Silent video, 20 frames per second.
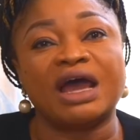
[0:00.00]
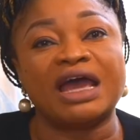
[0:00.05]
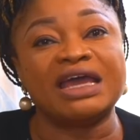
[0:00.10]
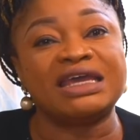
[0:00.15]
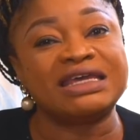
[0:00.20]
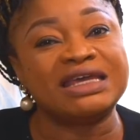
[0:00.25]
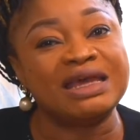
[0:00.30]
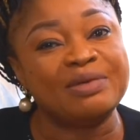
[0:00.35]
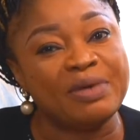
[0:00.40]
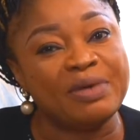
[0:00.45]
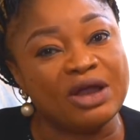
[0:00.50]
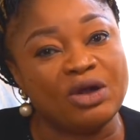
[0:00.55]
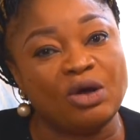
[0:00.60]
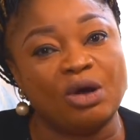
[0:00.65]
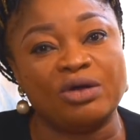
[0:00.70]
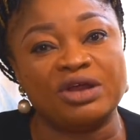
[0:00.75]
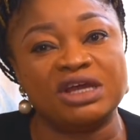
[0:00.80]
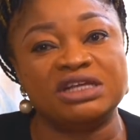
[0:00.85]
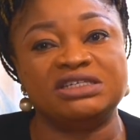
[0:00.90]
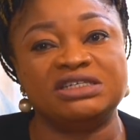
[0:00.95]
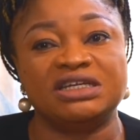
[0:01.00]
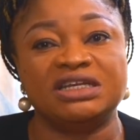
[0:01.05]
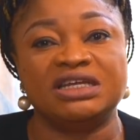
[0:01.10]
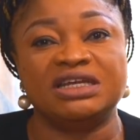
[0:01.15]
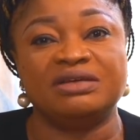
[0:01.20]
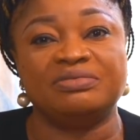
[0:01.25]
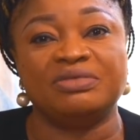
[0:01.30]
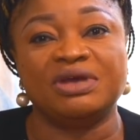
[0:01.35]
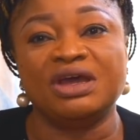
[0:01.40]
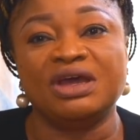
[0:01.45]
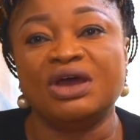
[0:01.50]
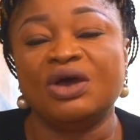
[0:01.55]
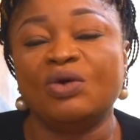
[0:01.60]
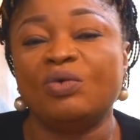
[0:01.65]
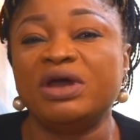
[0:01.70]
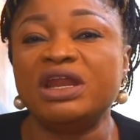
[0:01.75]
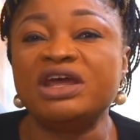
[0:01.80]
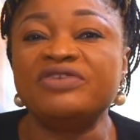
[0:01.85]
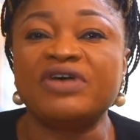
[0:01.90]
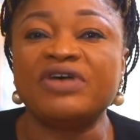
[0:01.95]
I keep encouraging him.
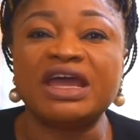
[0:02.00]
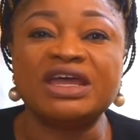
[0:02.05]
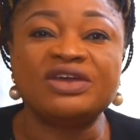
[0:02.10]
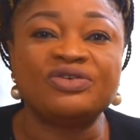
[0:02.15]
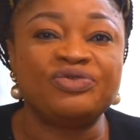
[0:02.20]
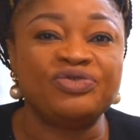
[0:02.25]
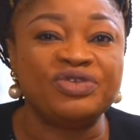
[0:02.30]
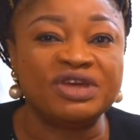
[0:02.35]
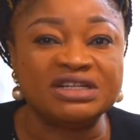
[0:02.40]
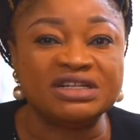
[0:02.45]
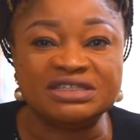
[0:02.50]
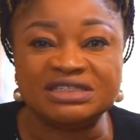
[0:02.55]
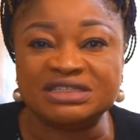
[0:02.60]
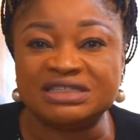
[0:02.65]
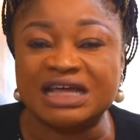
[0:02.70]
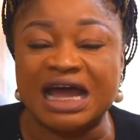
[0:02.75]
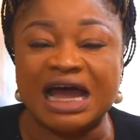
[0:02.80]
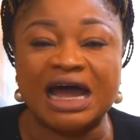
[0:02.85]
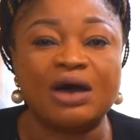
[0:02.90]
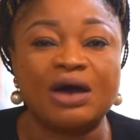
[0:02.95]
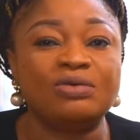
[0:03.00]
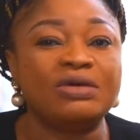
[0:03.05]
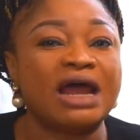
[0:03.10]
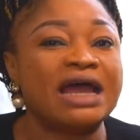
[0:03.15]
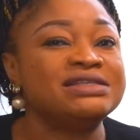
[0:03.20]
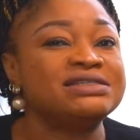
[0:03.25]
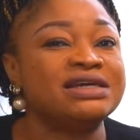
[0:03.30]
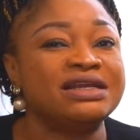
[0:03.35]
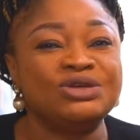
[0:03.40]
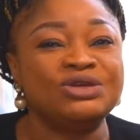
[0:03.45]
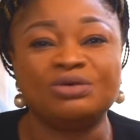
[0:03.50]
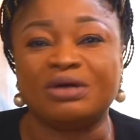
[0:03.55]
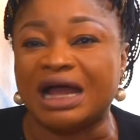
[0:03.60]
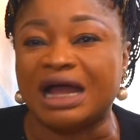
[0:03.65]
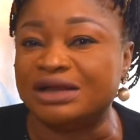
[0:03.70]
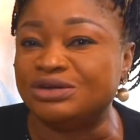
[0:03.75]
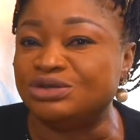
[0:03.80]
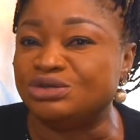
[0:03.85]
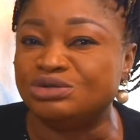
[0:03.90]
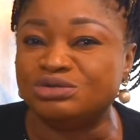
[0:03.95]
Whenever he feels down, I tell him, you
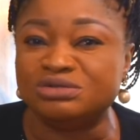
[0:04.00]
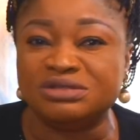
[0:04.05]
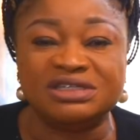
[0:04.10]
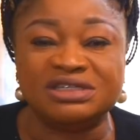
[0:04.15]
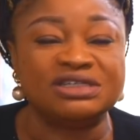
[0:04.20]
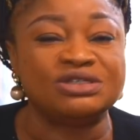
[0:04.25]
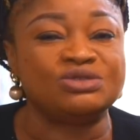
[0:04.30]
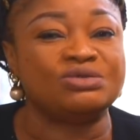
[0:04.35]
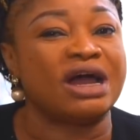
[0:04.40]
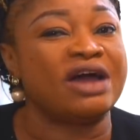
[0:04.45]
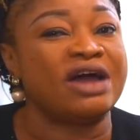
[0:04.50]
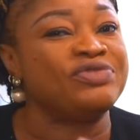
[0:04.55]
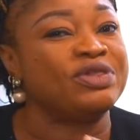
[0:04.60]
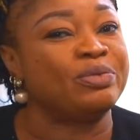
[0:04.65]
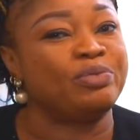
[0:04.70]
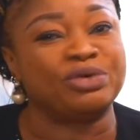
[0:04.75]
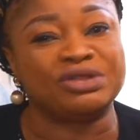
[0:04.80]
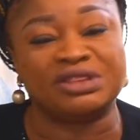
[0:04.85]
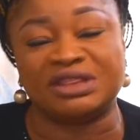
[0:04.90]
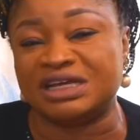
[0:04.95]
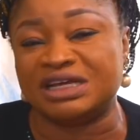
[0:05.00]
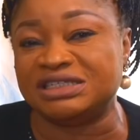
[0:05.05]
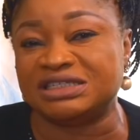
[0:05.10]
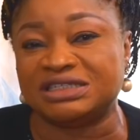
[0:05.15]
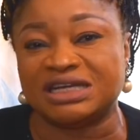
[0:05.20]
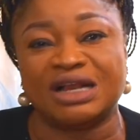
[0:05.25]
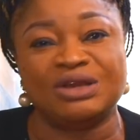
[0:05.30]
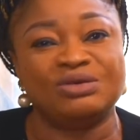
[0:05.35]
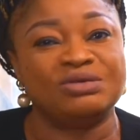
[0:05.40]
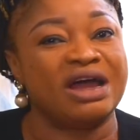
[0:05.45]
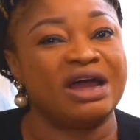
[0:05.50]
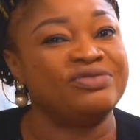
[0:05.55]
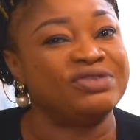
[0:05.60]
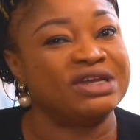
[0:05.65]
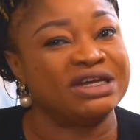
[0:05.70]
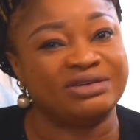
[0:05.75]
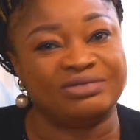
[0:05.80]
can do this, you have the potential, you have the